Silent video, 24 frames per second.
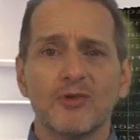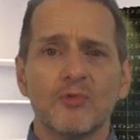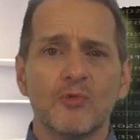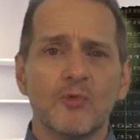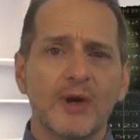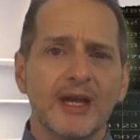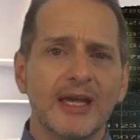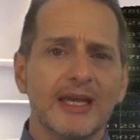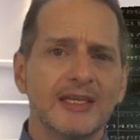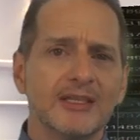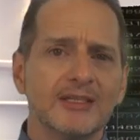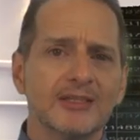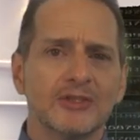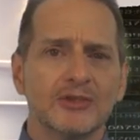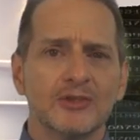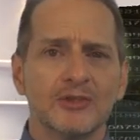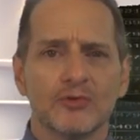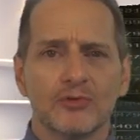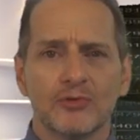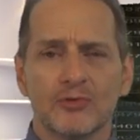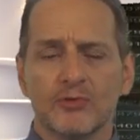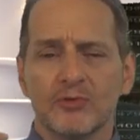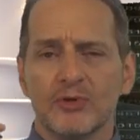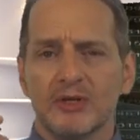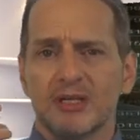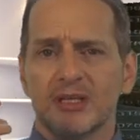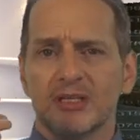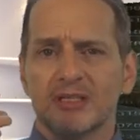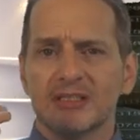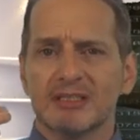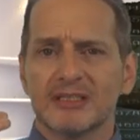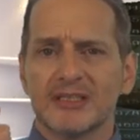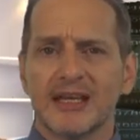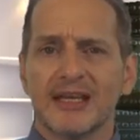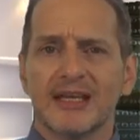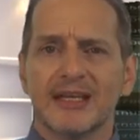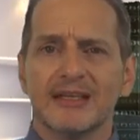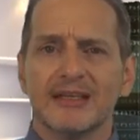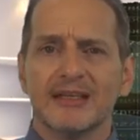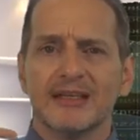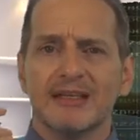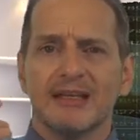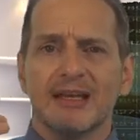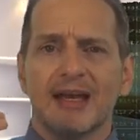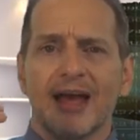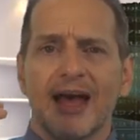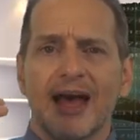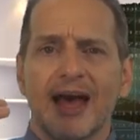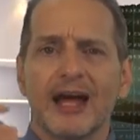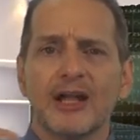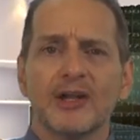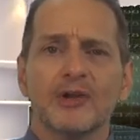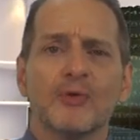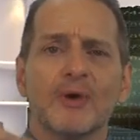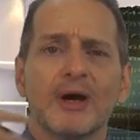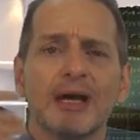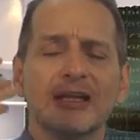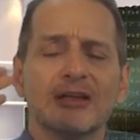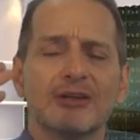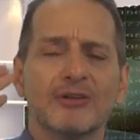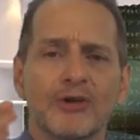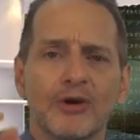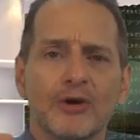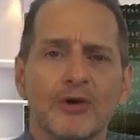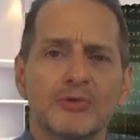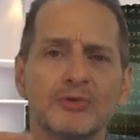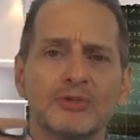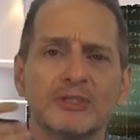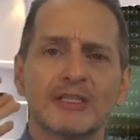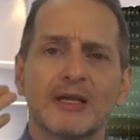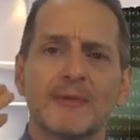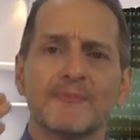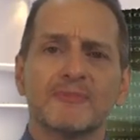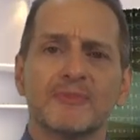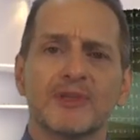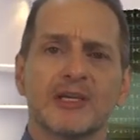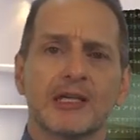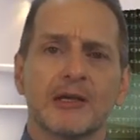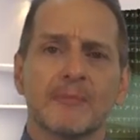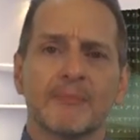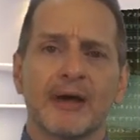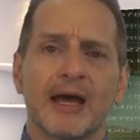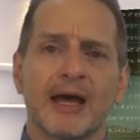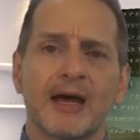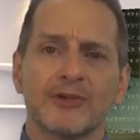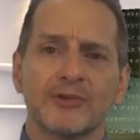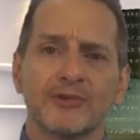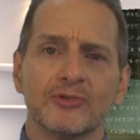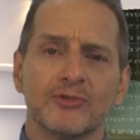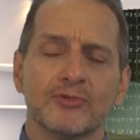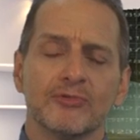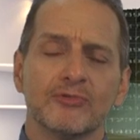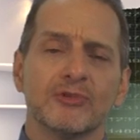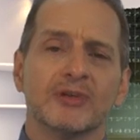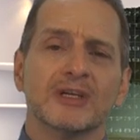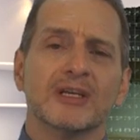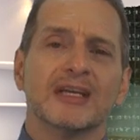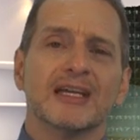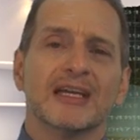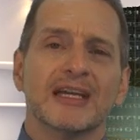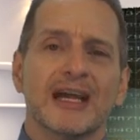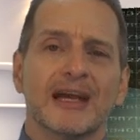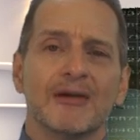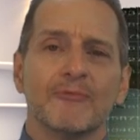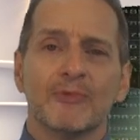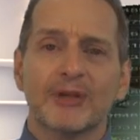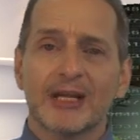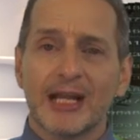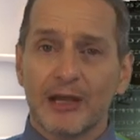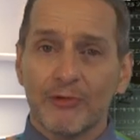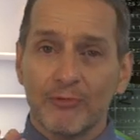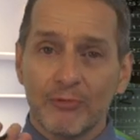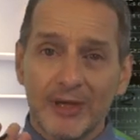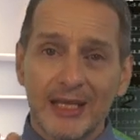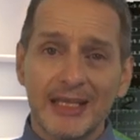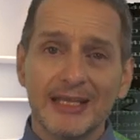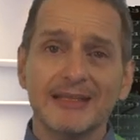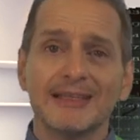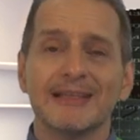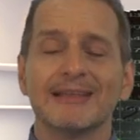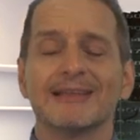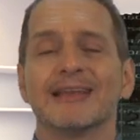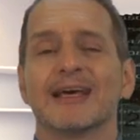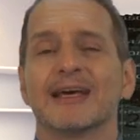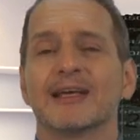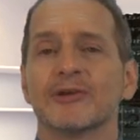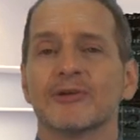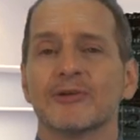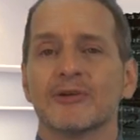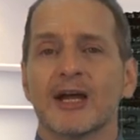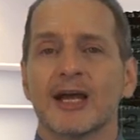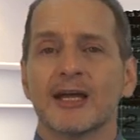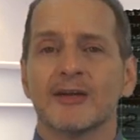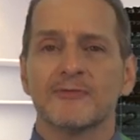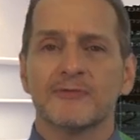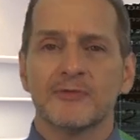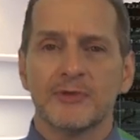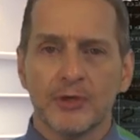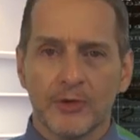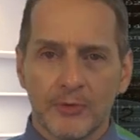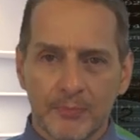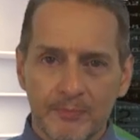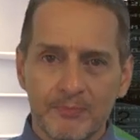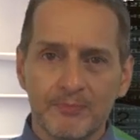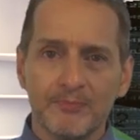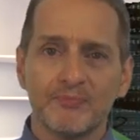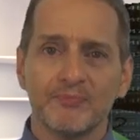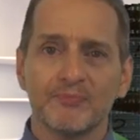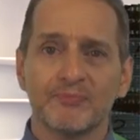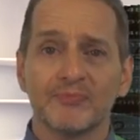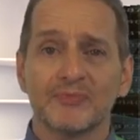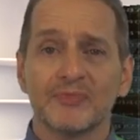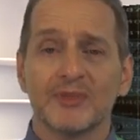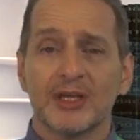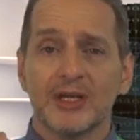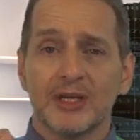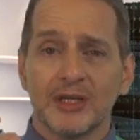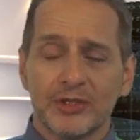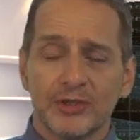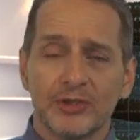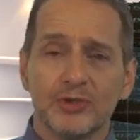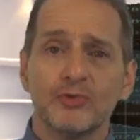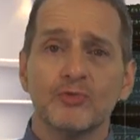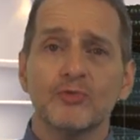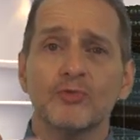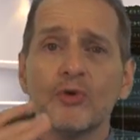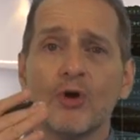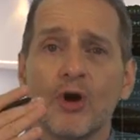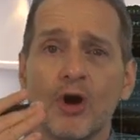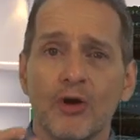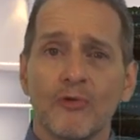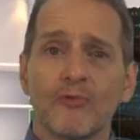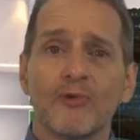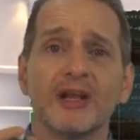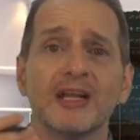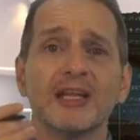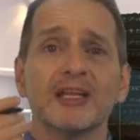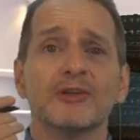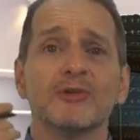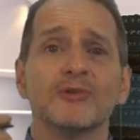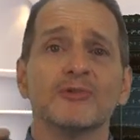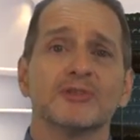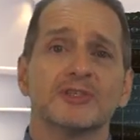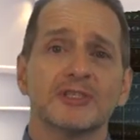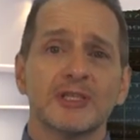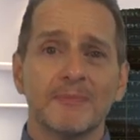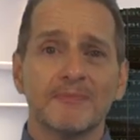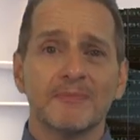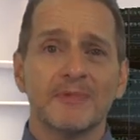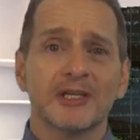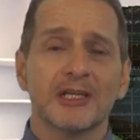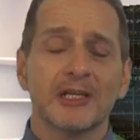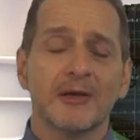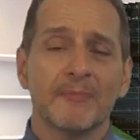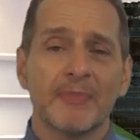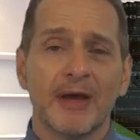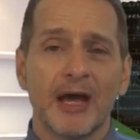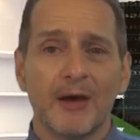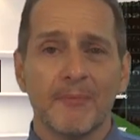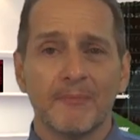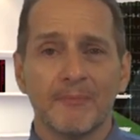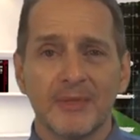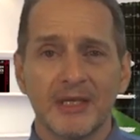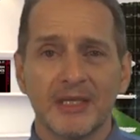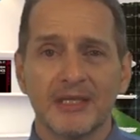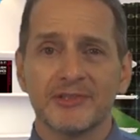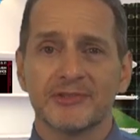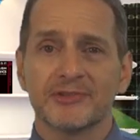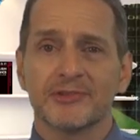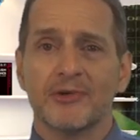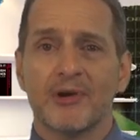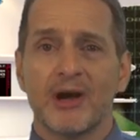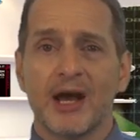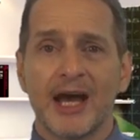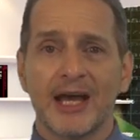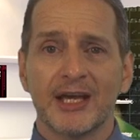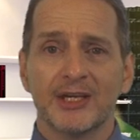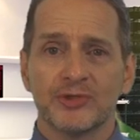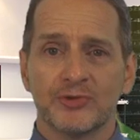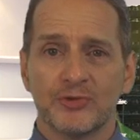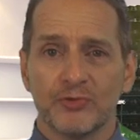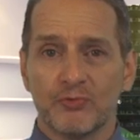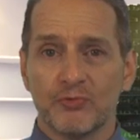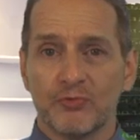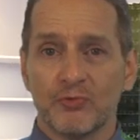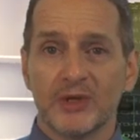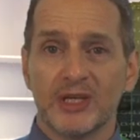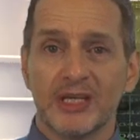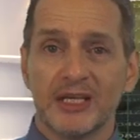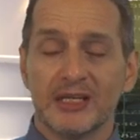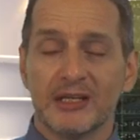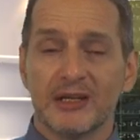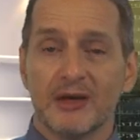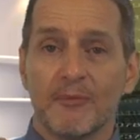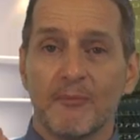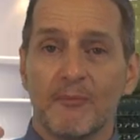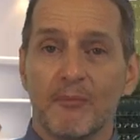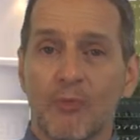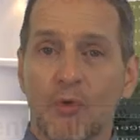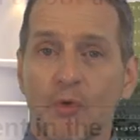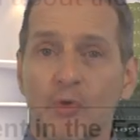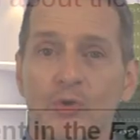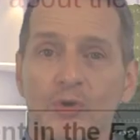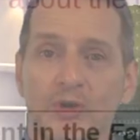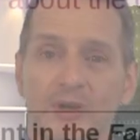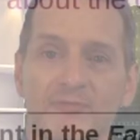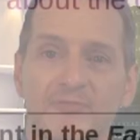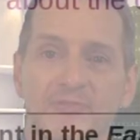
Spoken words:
are ways to say, how do I know something about you? And when I read the letter, I feel, you already know something about me, so I should read more